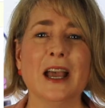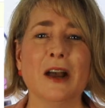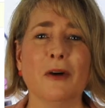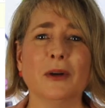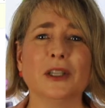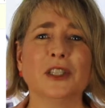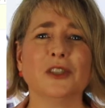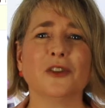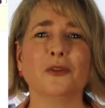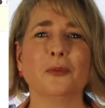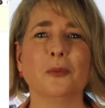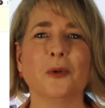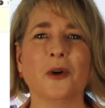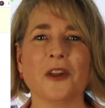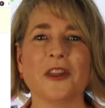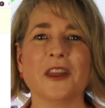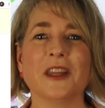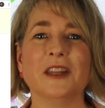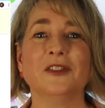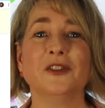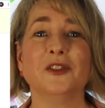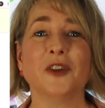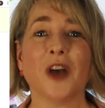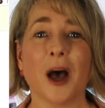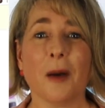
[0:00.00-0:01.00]
which is more
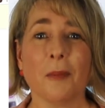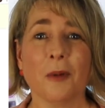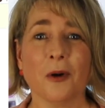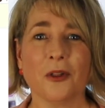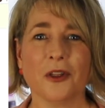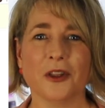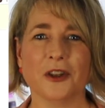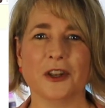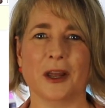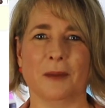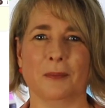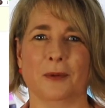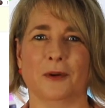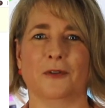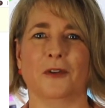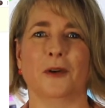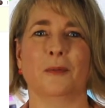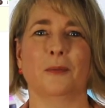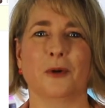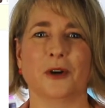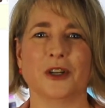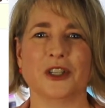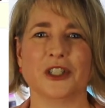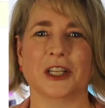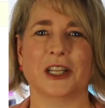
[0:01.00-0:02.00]
than double the number of
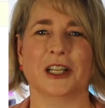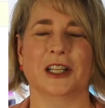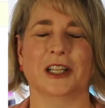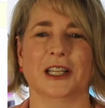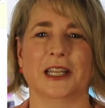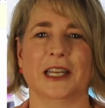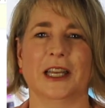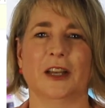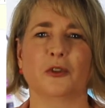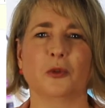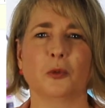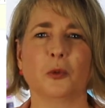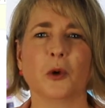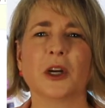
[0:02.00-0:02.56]
abortion clinics,